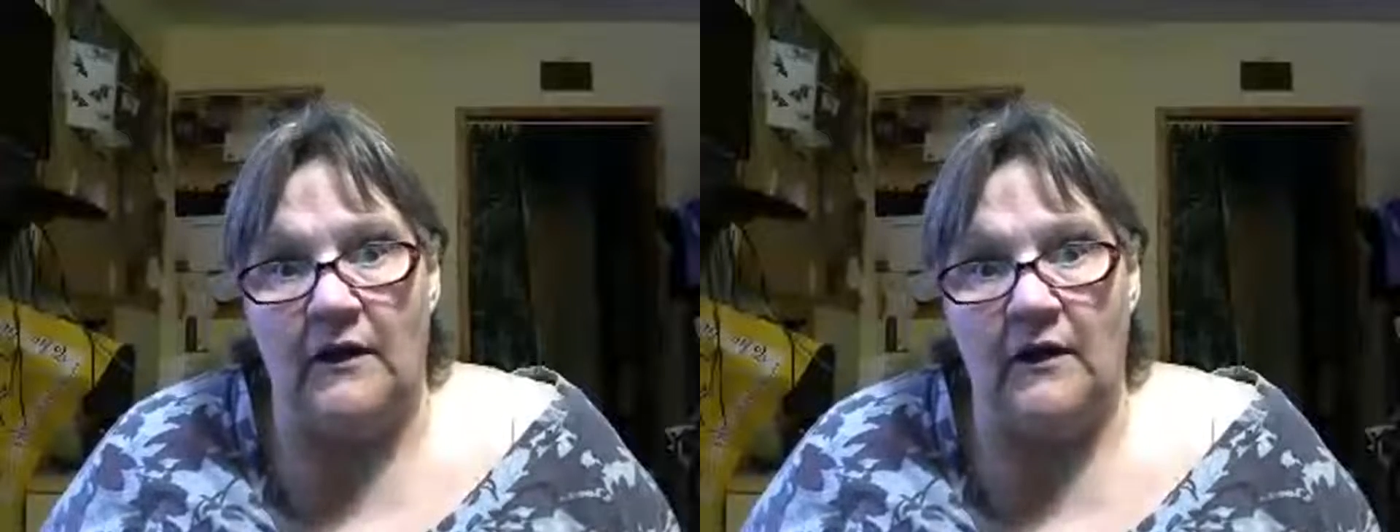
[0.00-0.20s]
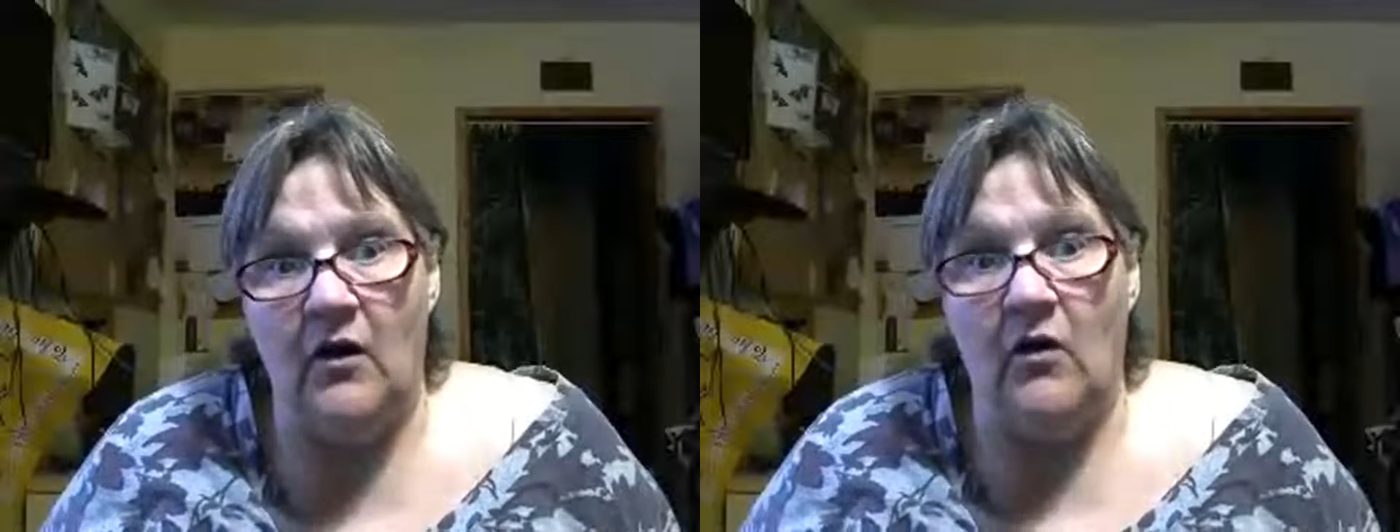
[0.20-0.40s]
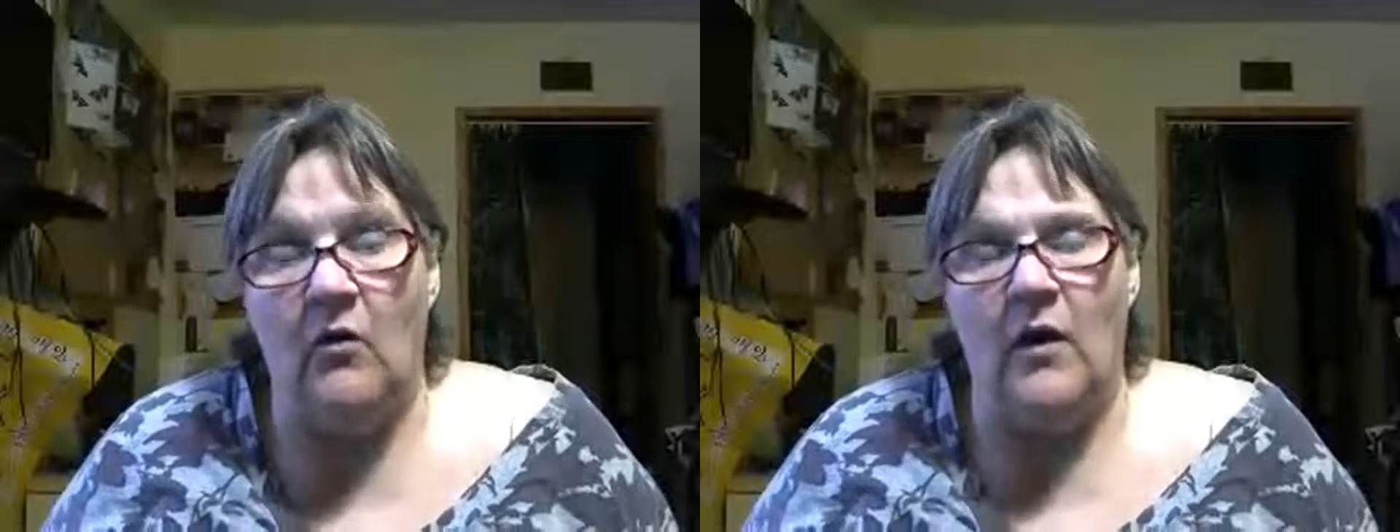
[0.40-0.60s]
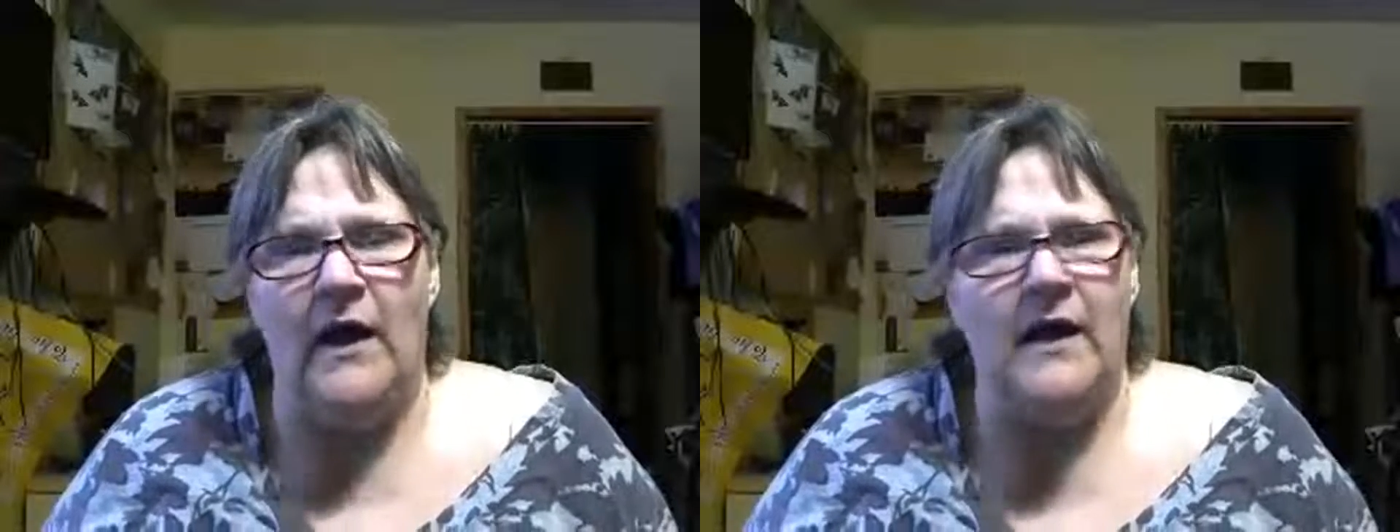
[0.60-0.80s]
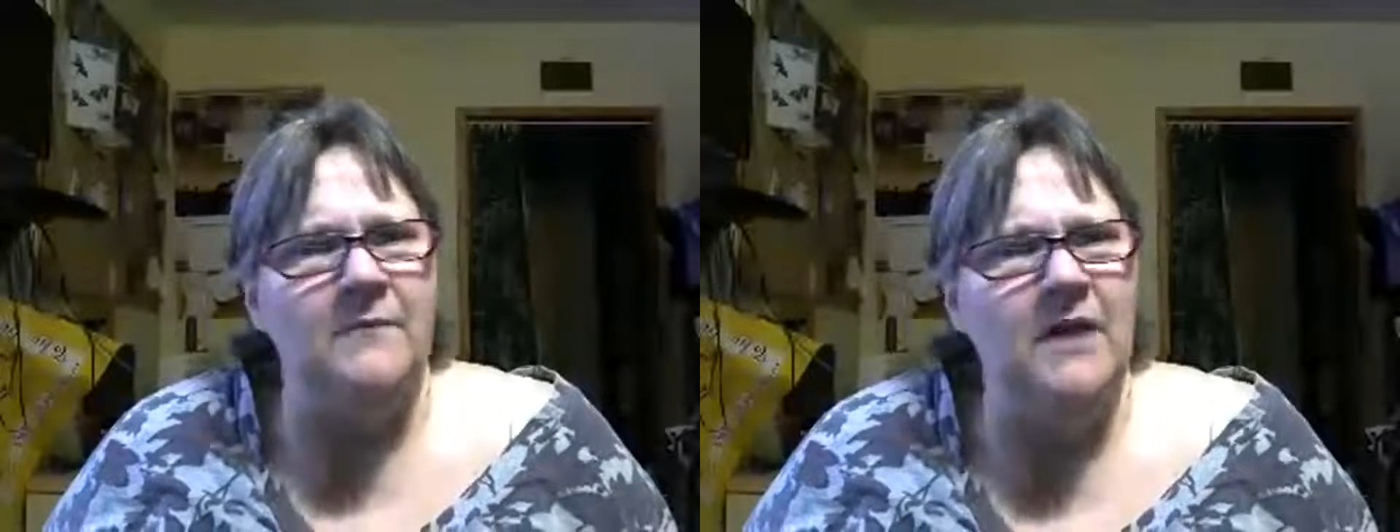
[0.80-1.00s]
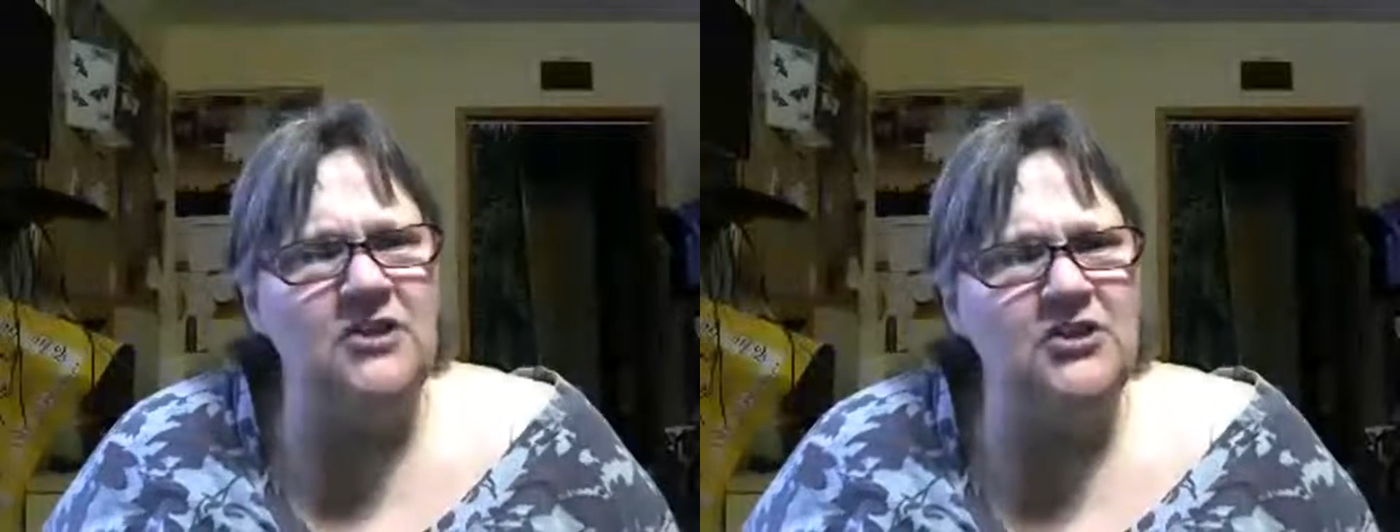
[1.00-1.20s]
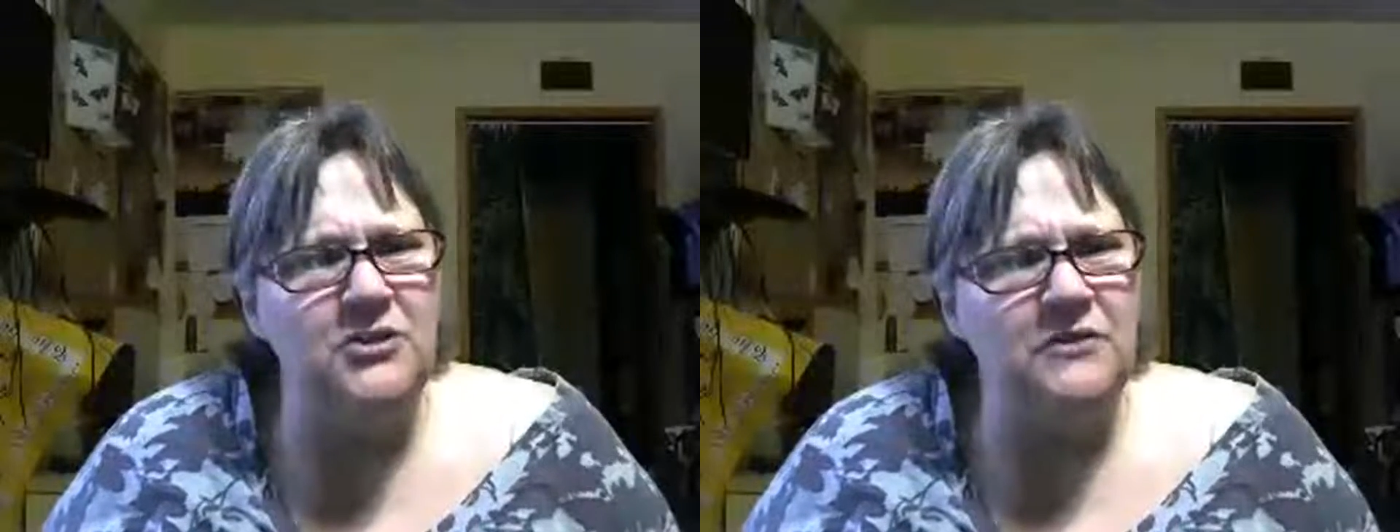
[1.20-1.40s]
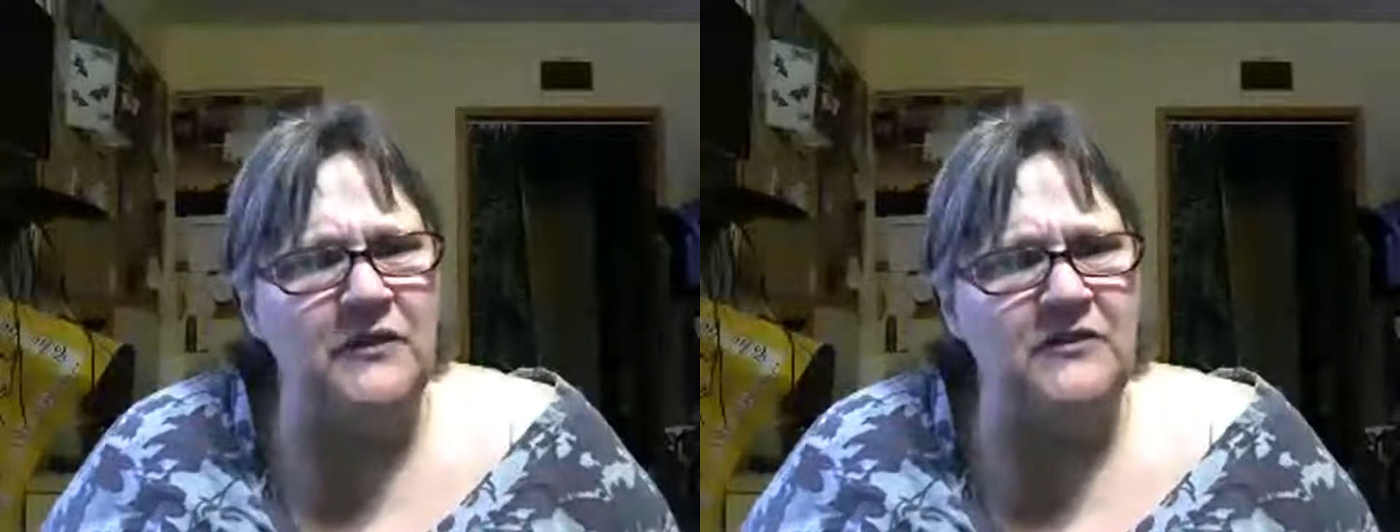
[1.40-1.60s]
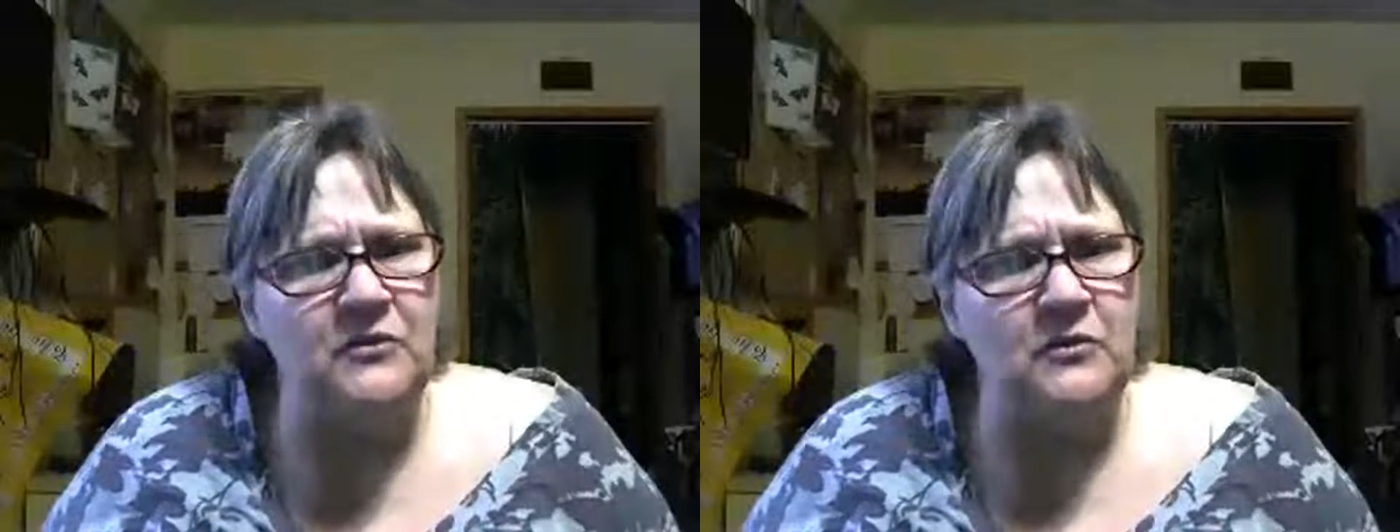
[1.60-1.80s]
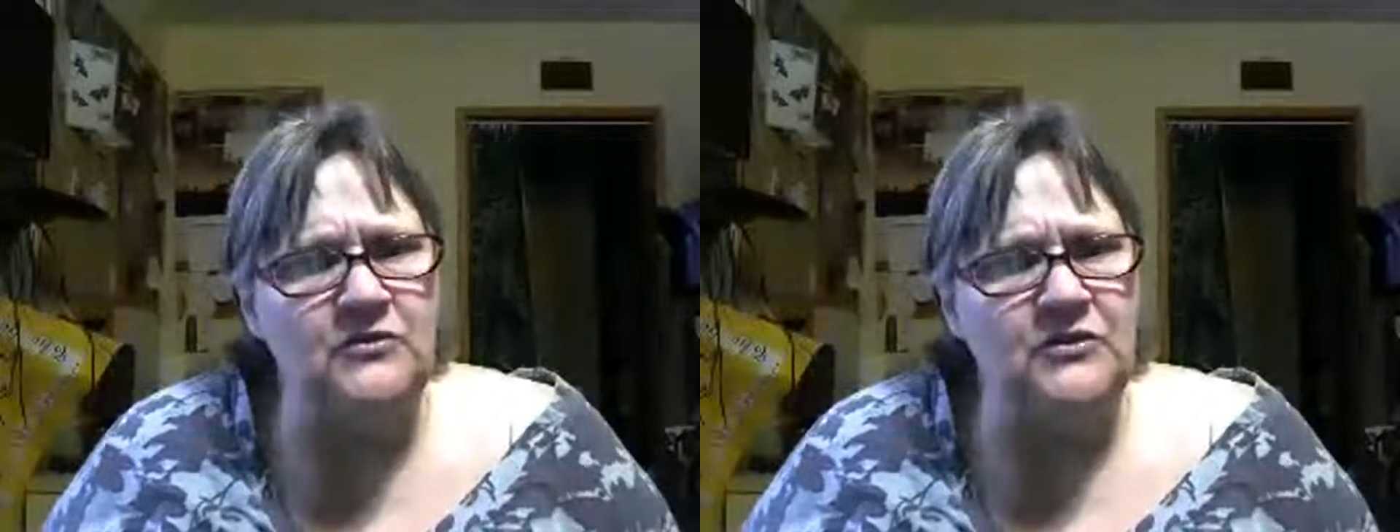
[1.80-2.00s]
Oh, and I'm not sure if I
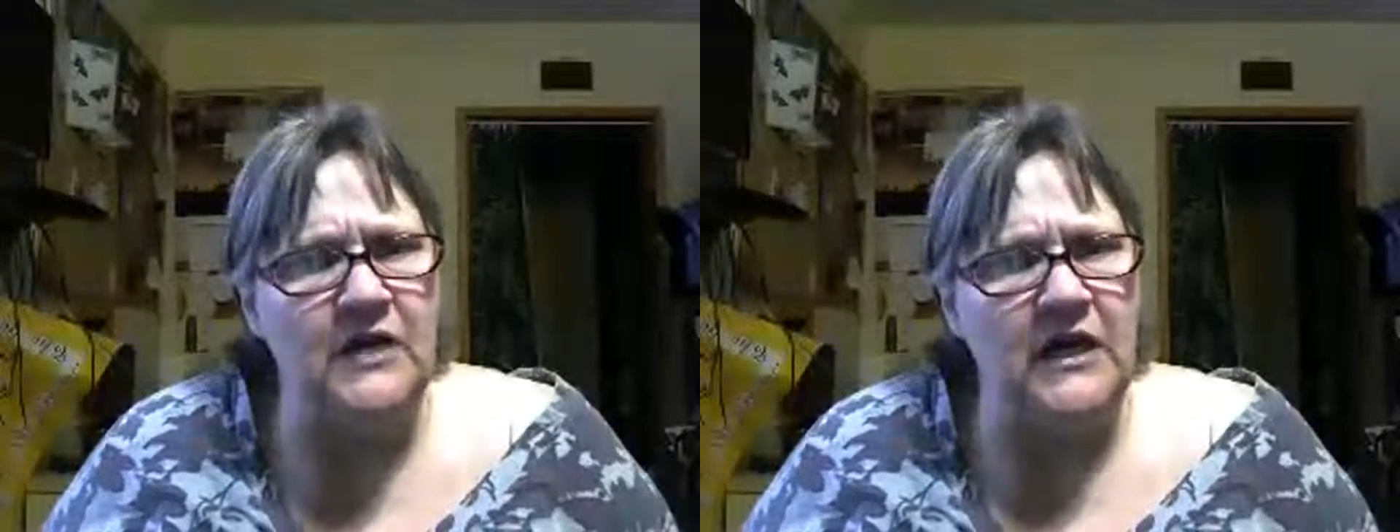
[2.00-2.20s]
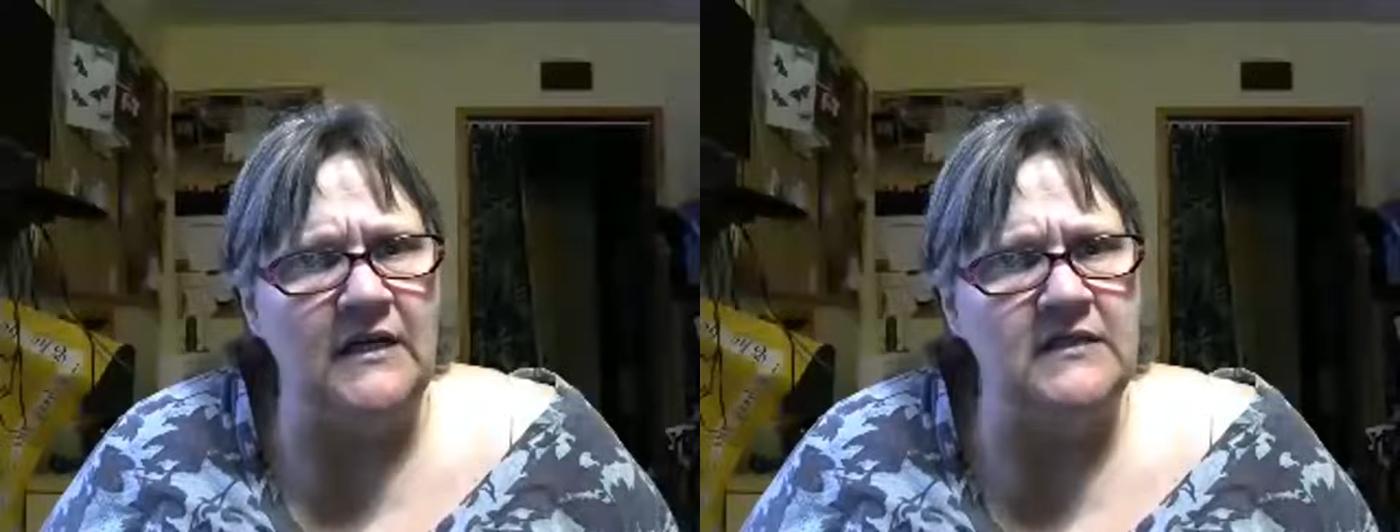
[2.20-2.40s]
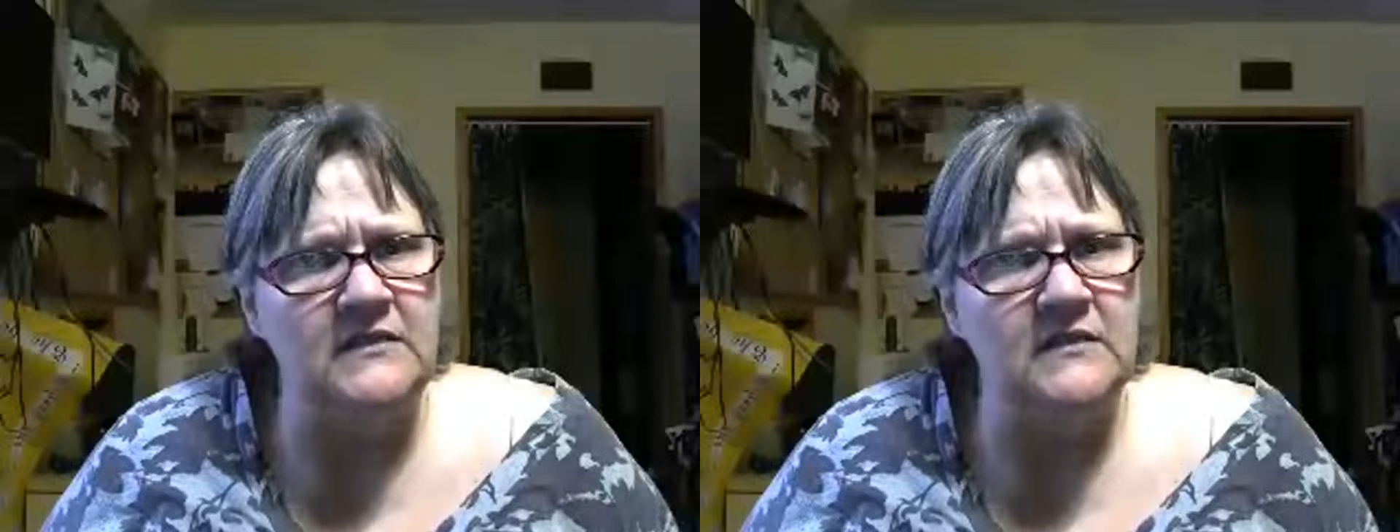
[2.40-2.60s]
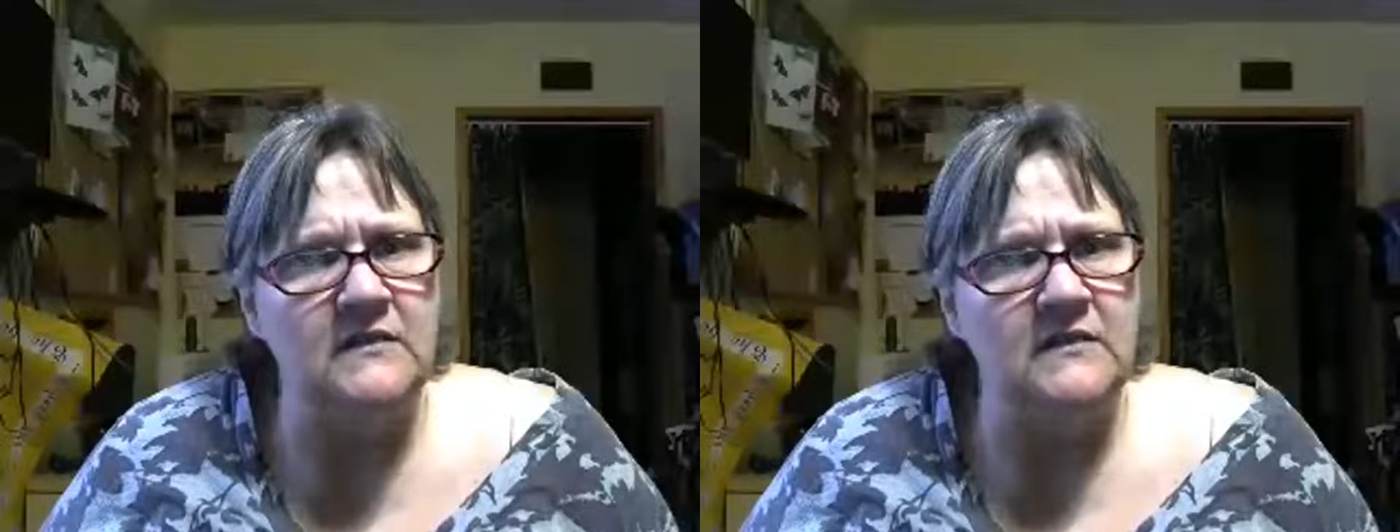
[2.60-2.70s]
told you guys,